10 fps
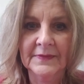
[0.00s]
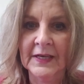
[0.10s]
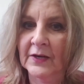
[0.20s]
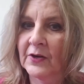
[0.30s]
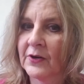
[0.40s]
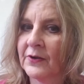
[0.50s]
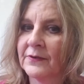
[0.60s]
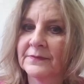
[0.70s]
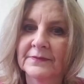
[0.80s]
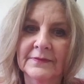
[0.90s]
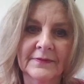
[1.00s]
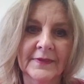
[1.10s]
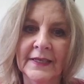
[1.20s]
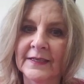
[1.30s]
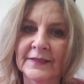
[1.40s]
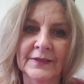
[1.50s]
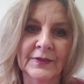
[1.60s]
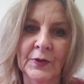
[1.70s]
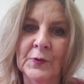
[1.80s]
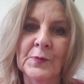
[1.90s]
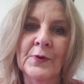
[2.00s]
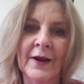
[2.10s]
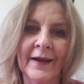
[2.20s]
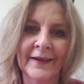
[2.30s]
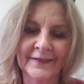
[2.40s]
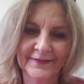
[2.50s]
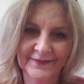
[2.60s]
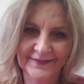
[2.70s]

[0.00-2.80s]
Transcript: And girl, it is so bright,